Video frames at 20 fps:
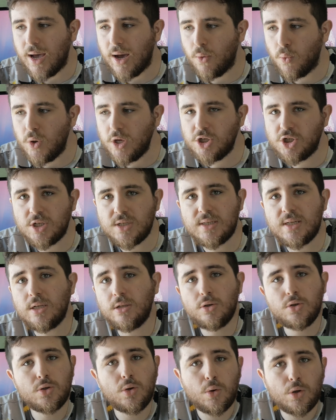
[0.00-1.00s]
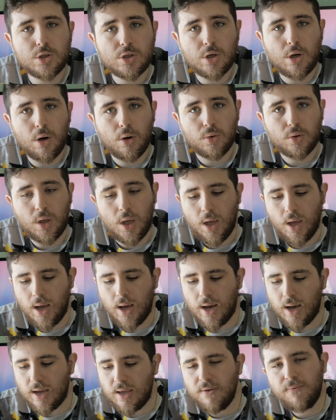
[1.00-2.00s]
We just need the source code.
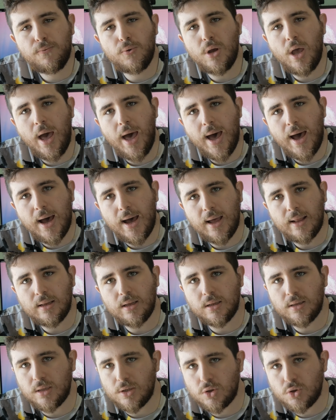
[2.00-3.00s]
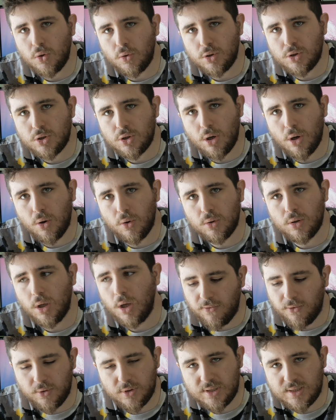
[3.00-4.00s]
If we had the source
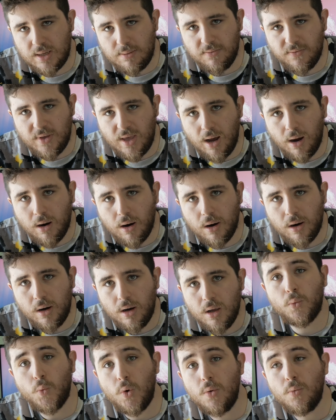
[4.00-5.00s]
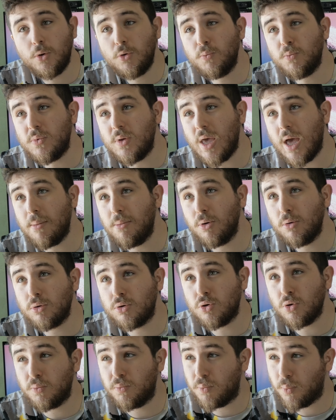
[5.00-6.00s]
code for SteamVR, we would be able
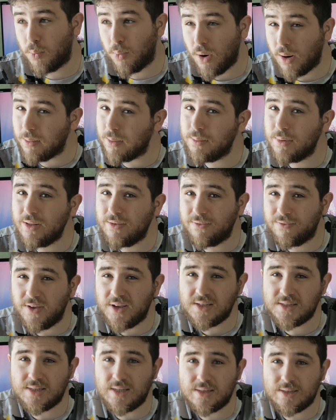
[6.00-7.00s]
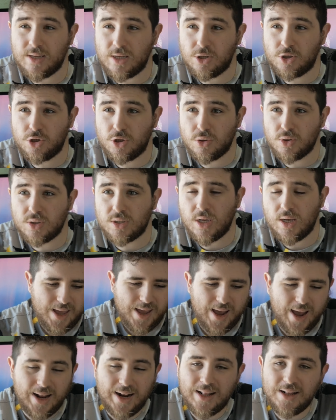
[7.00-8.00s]
to probably fix these issues.
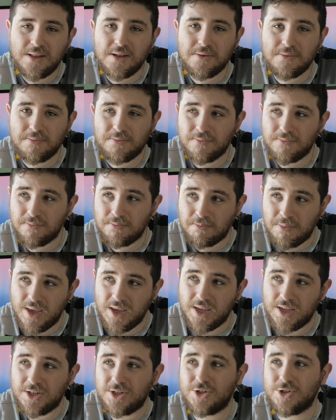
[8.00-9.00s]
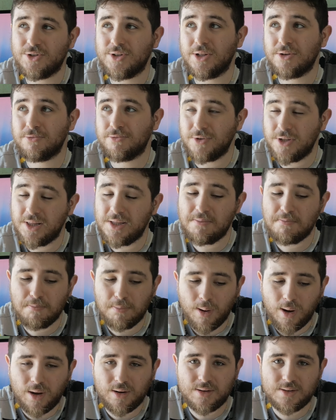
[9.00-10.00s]
Another big issue that really
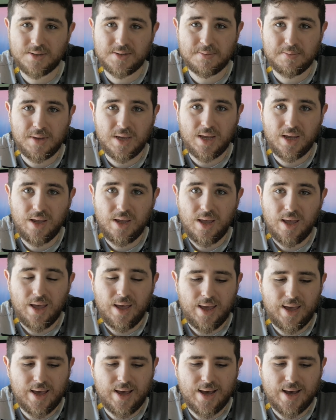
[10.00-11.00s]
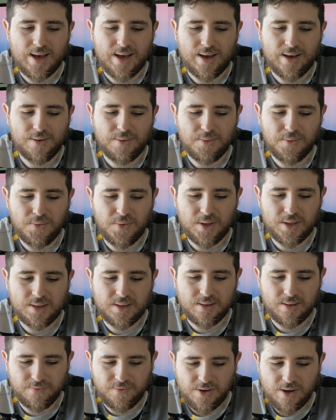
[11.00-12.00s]
bothers me
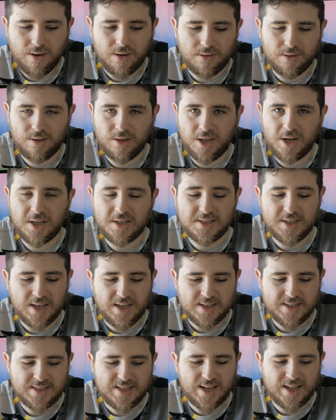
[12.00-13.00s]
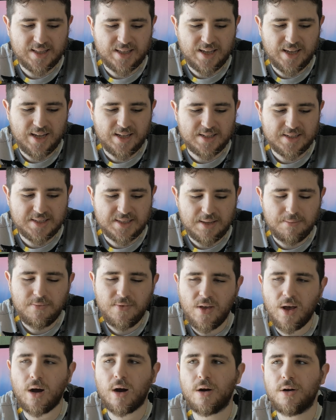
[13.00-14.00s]
with VR and Linux is that in
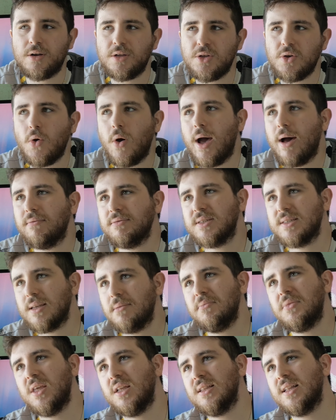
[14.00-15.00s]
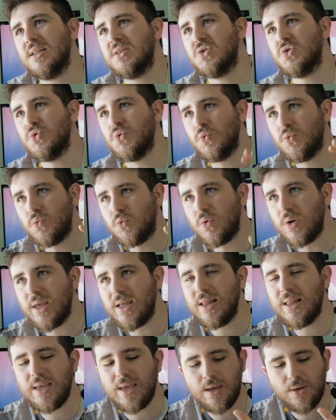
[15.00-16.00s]
SteamVR, you have something that's
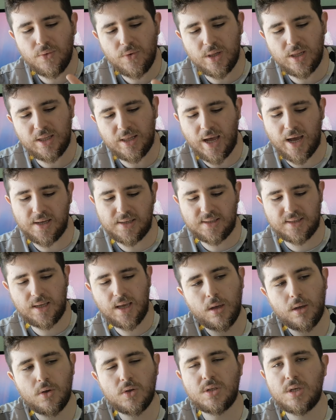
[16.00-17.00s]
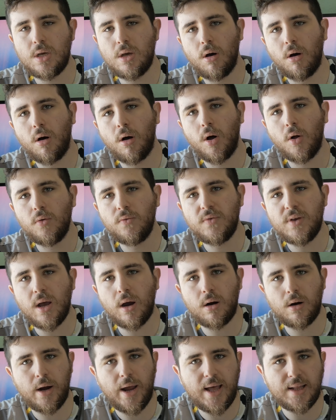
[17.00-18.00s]
really, really nice. You see, all
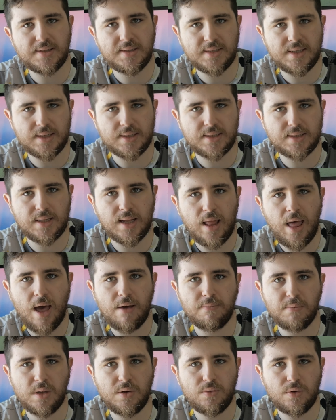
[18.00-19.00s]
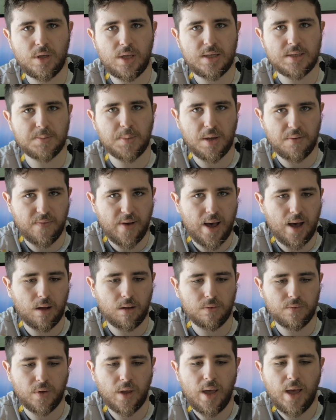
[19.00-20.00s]
VR headsets that have been released by
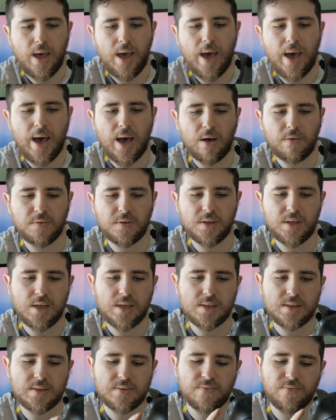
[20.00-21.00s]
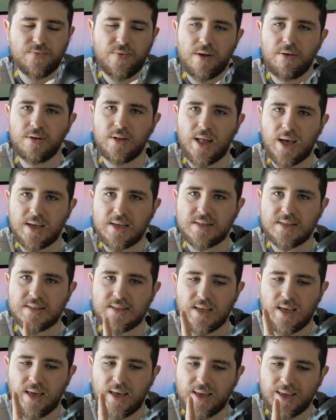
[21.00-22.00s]
Valve have this very
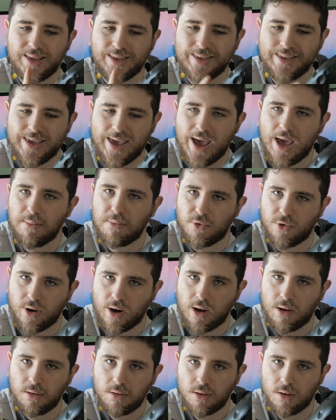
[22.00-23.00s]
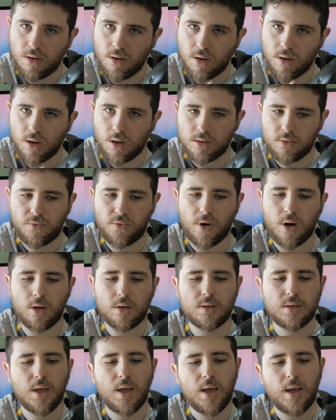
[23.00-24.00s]
nice camera on the
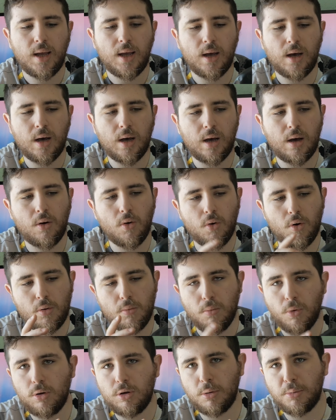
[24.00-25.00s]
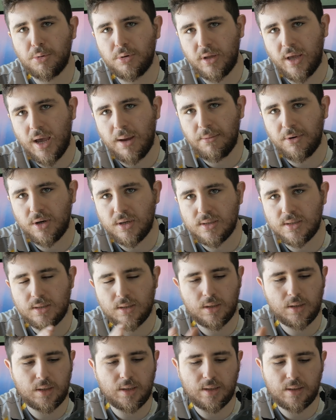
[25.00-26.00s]
front, or multiple
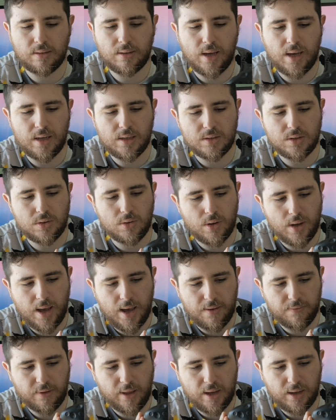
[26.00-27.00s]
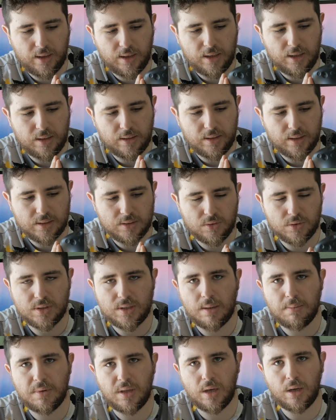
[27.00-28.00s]
cameras in case you have like an index or
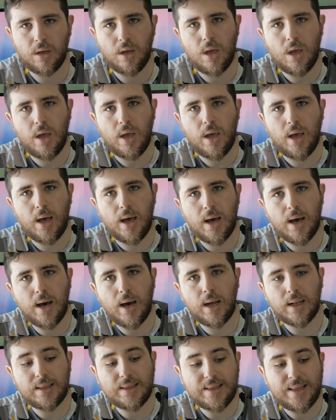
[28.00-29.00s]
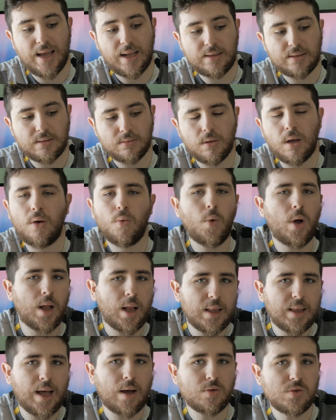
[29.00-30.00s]
something, that,
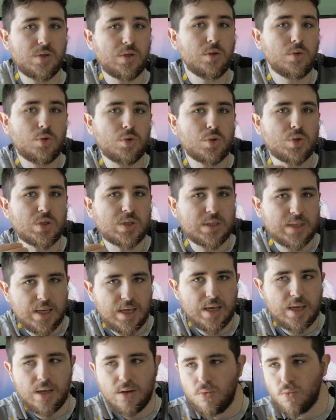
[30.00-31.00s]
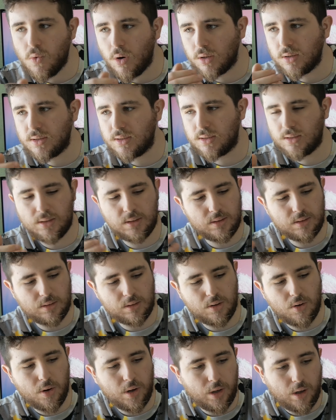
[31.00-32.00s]
allows you to see what's
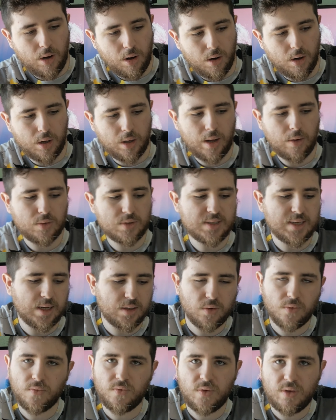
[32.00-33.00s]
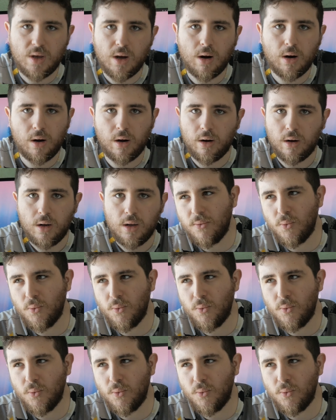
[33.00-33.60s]
going on outside of VR.